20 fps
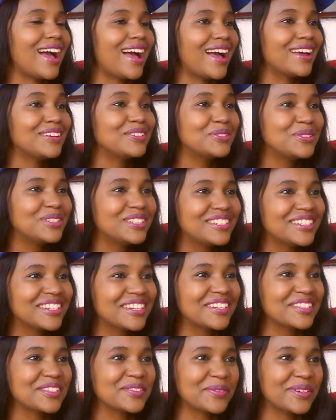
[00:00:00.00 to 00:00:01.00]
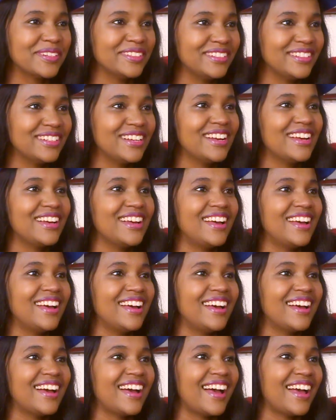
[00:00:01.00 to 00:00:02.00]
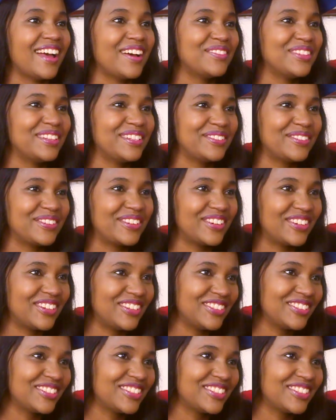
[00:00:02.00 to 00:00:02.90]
I do DJing as well. I have a little girl.